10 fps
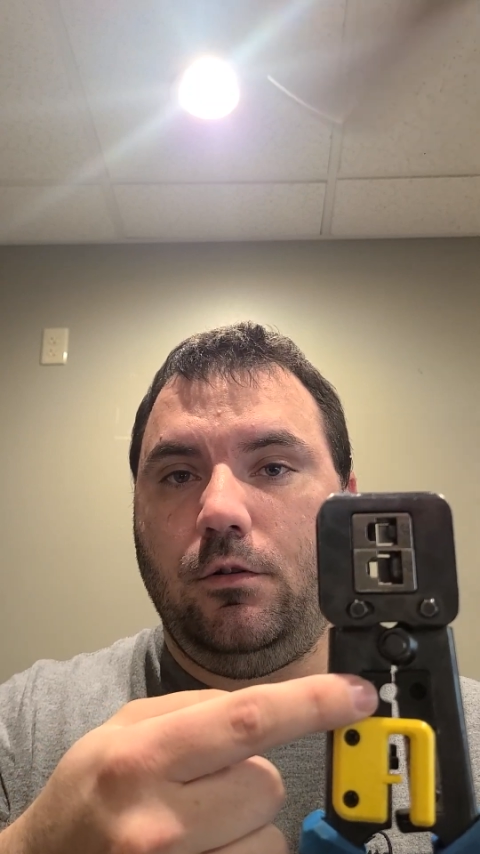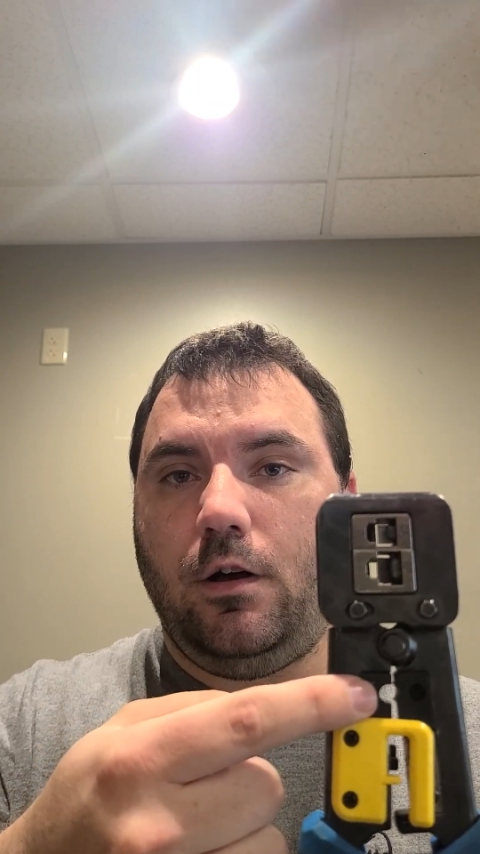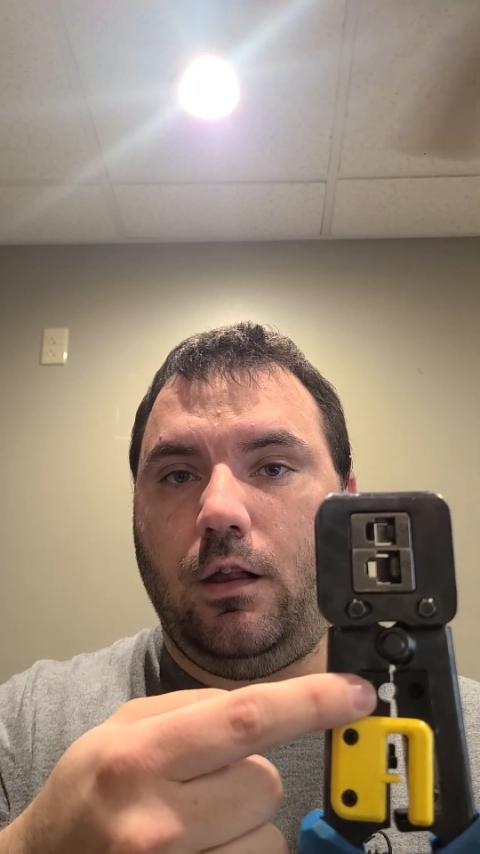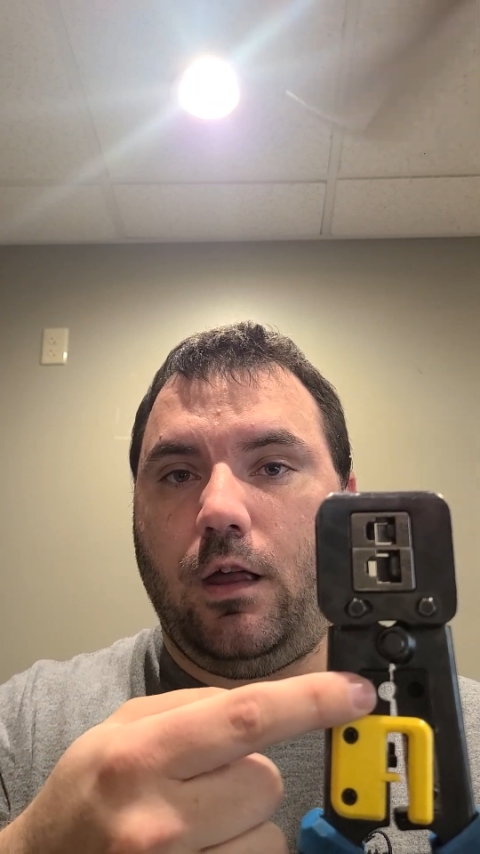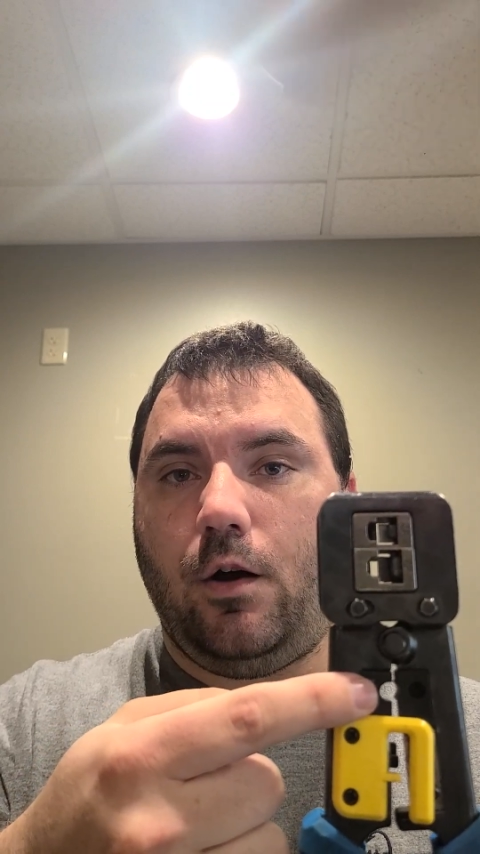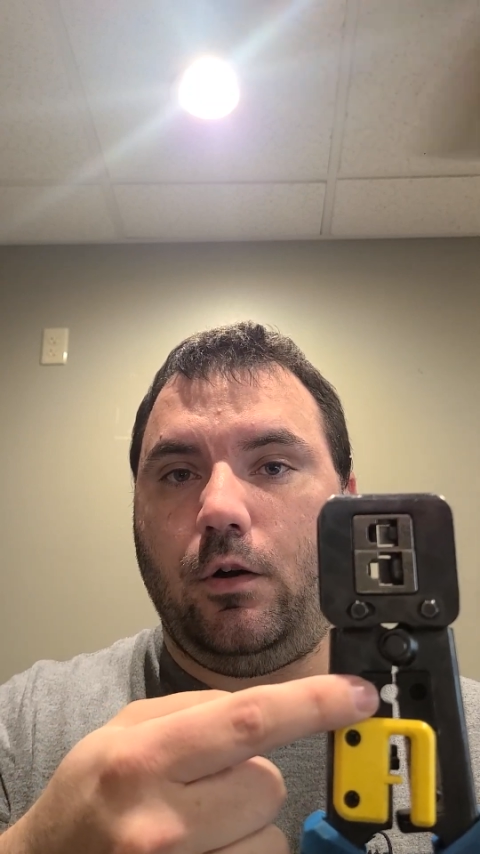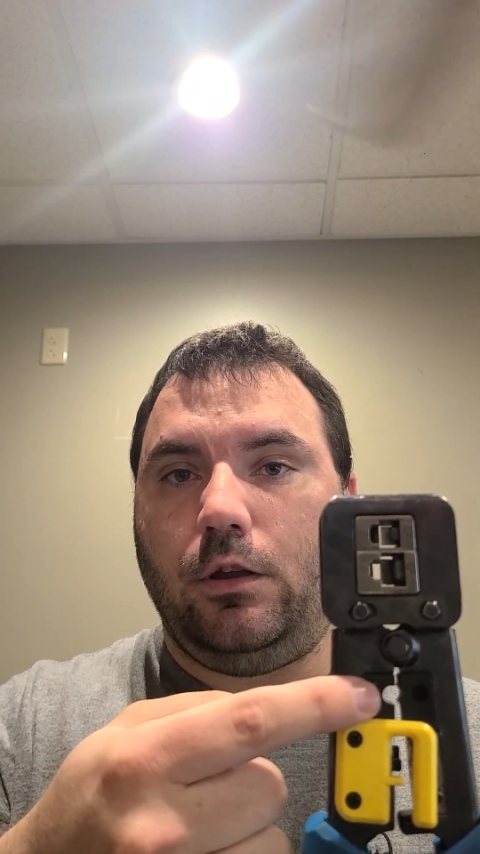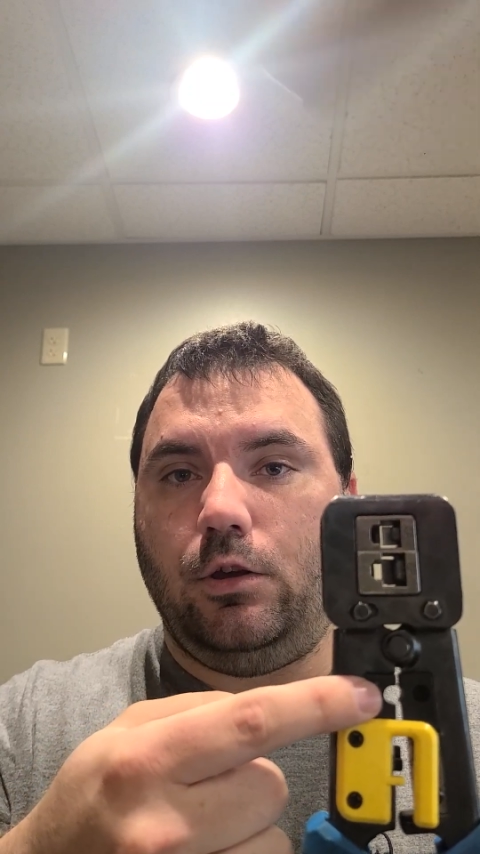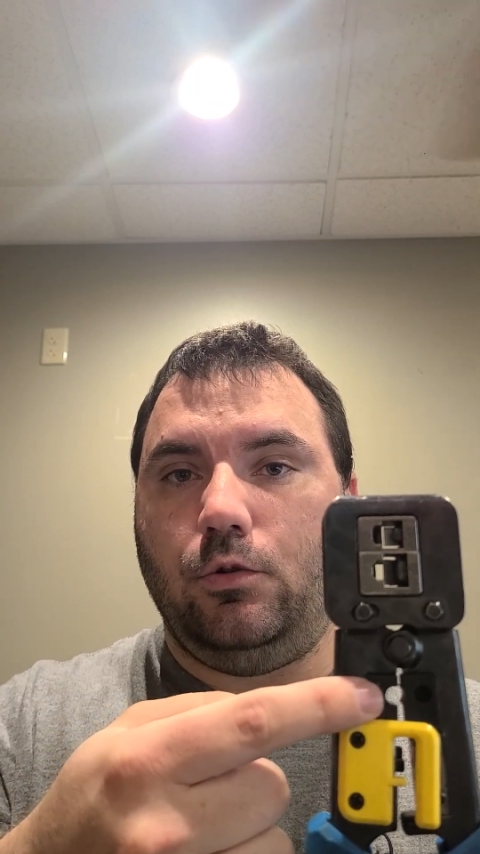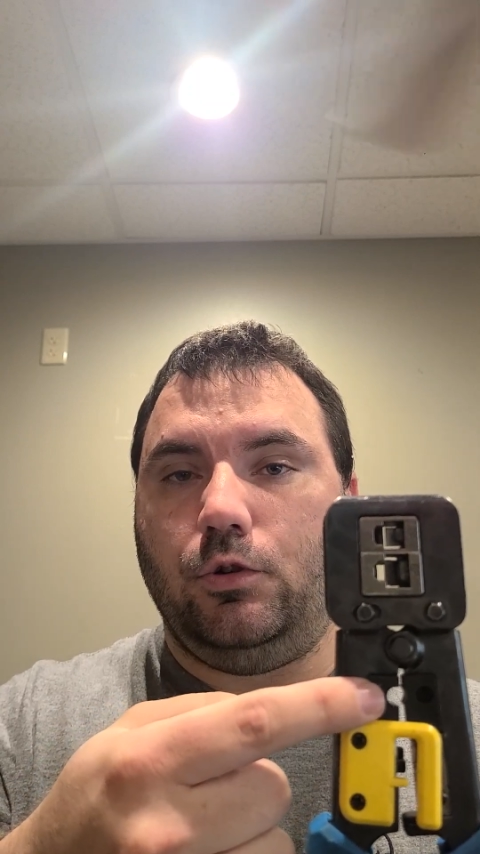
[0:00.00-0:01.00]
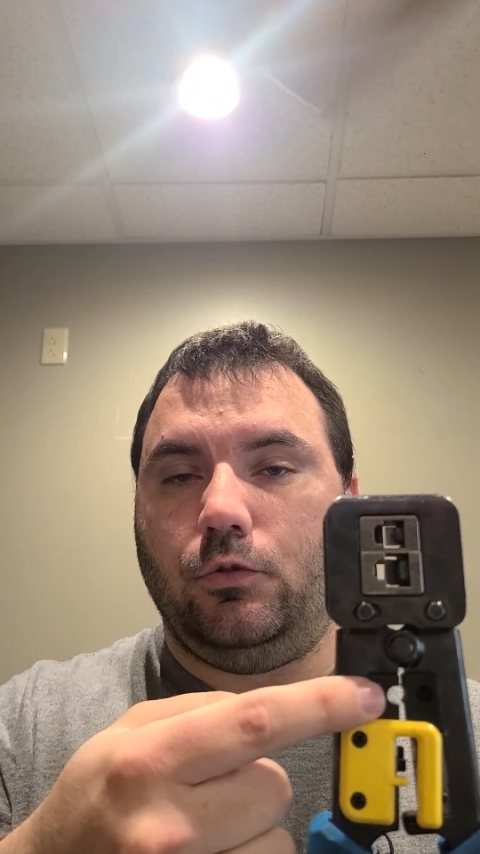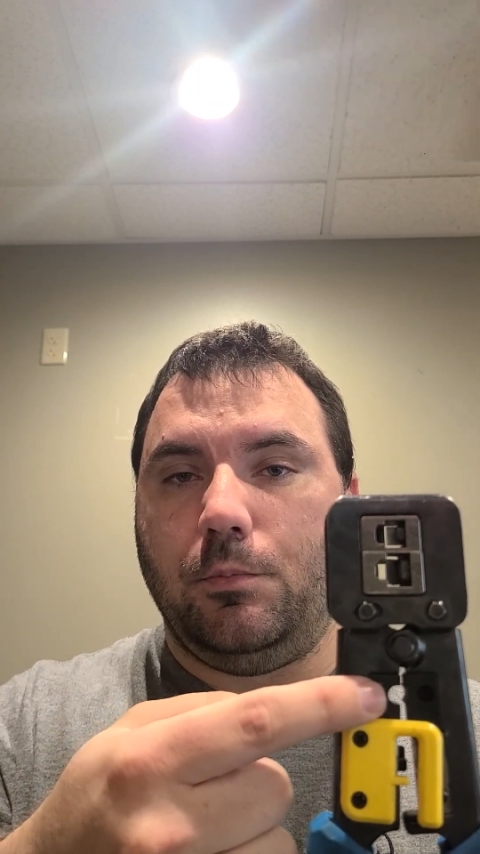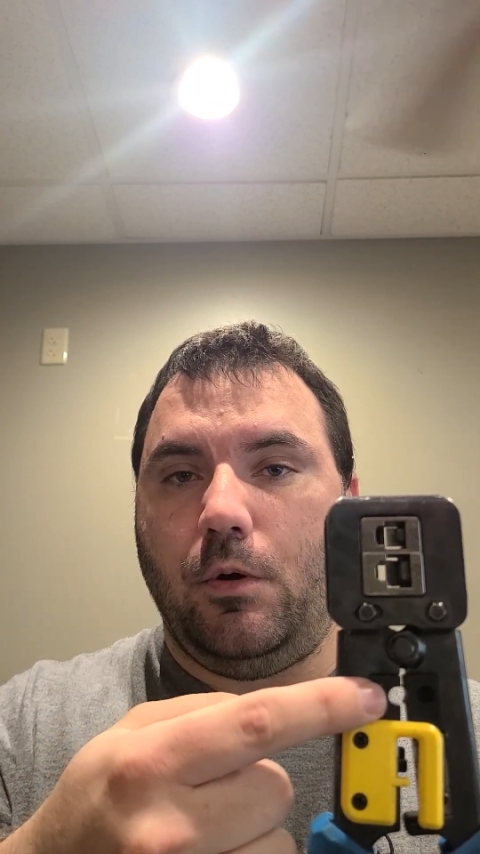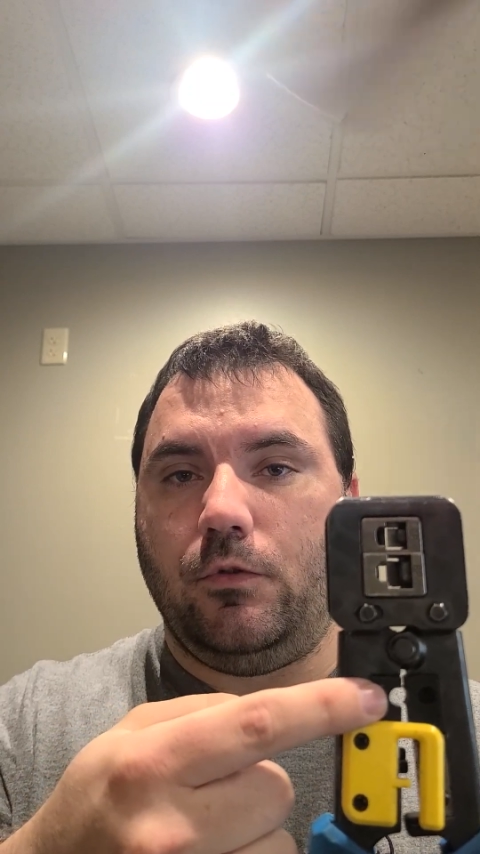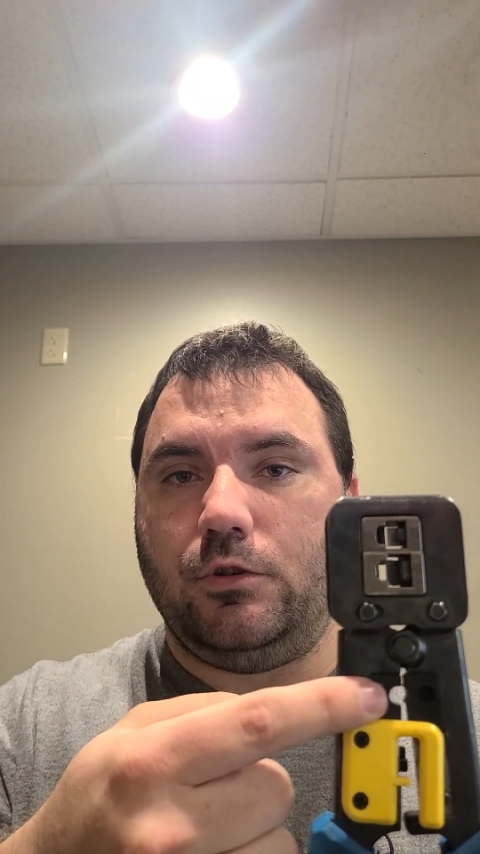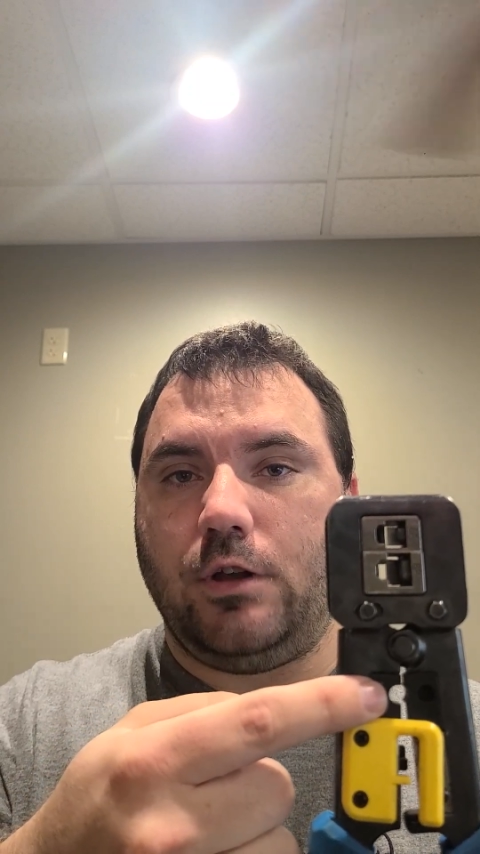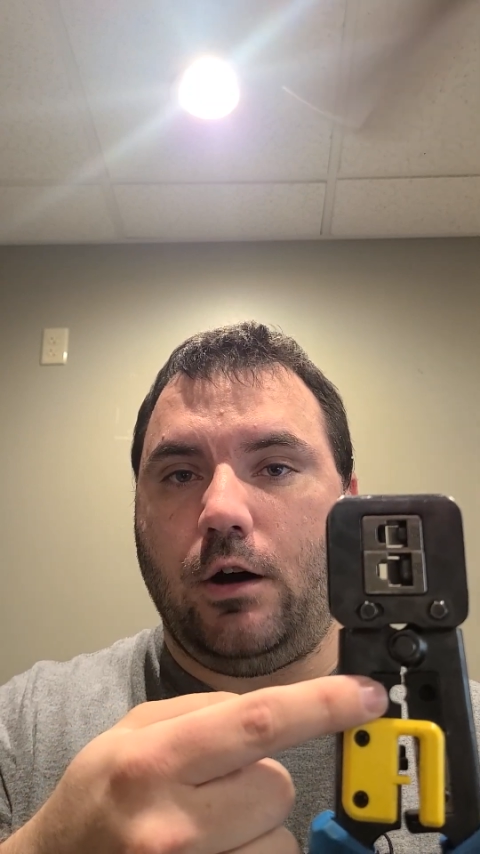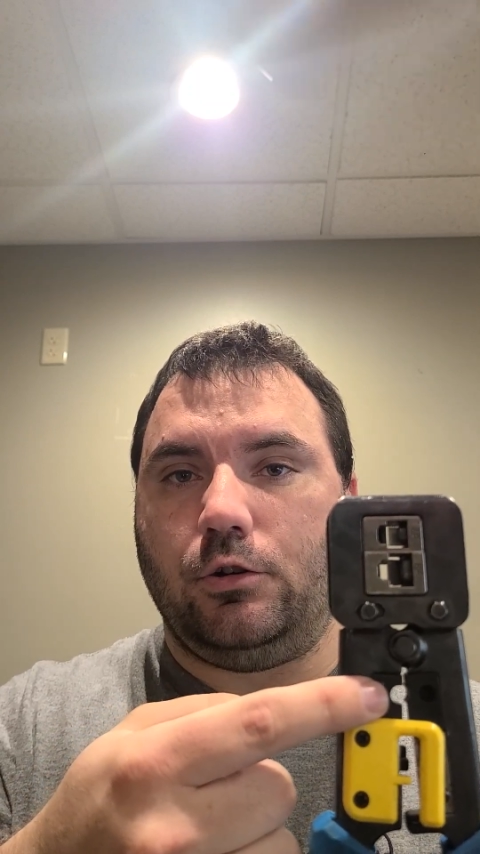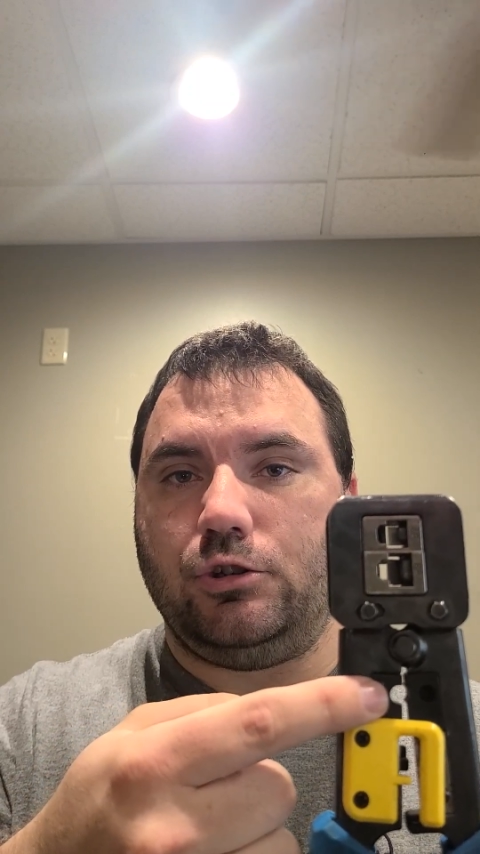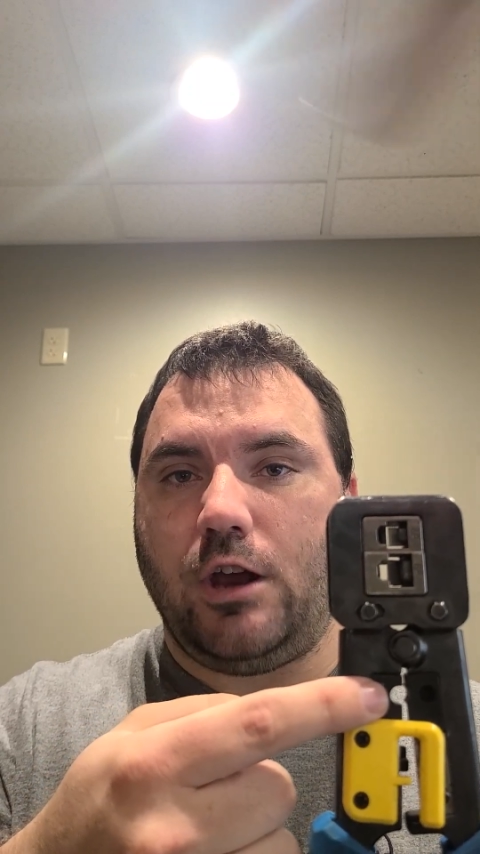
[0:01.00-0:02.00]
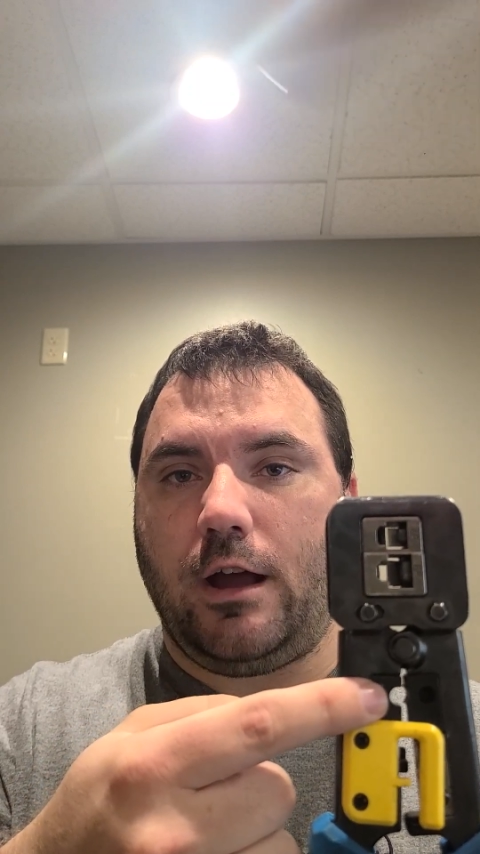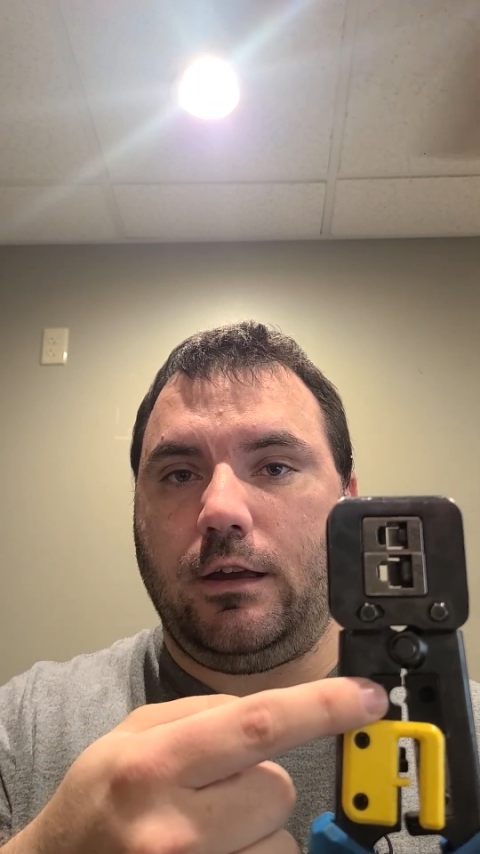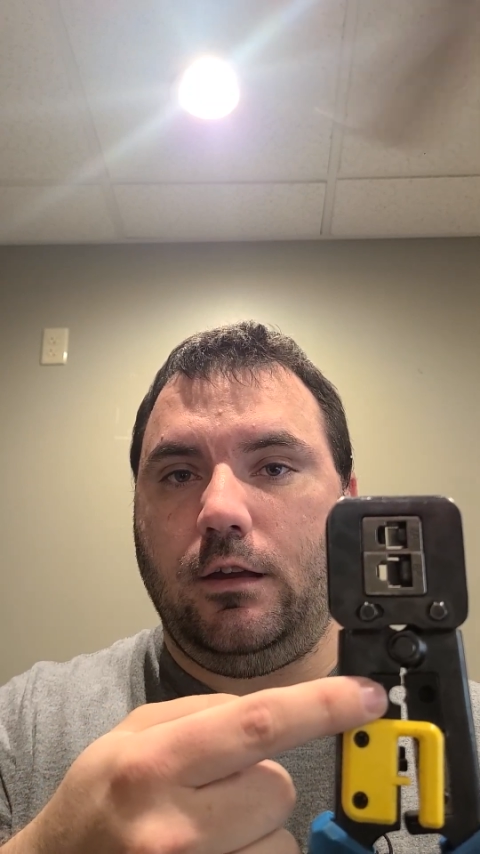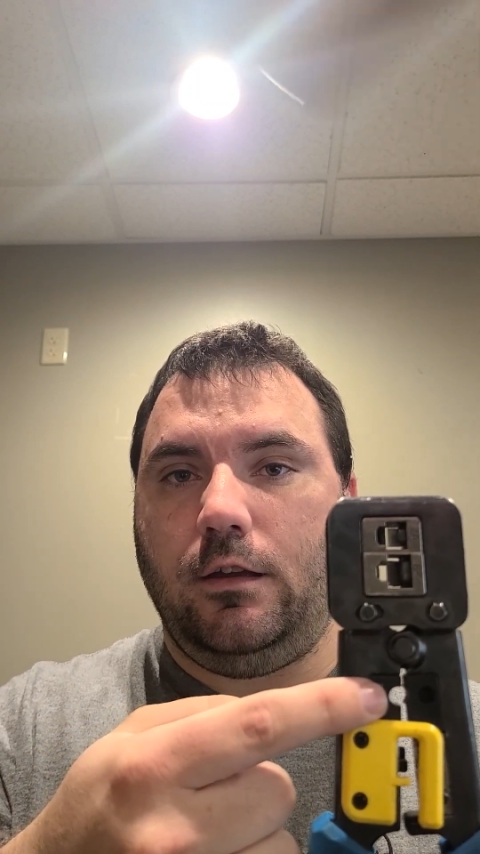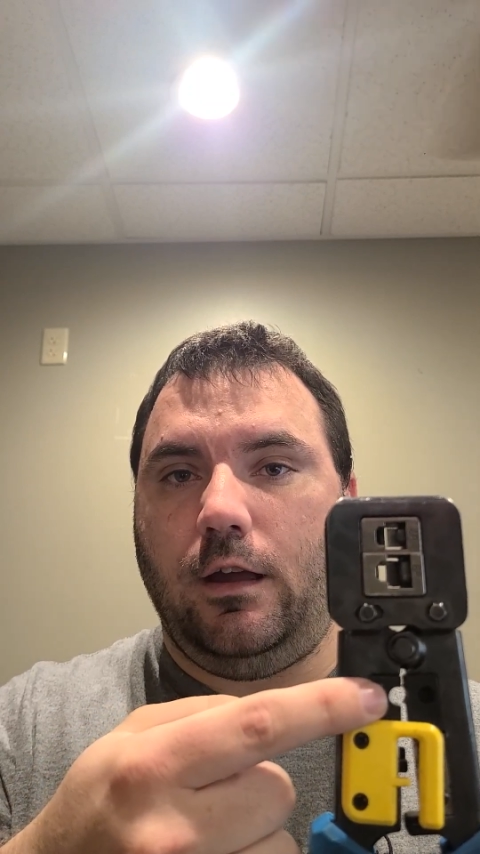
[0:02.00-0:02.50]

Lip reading: allowing you to remove the outer jacket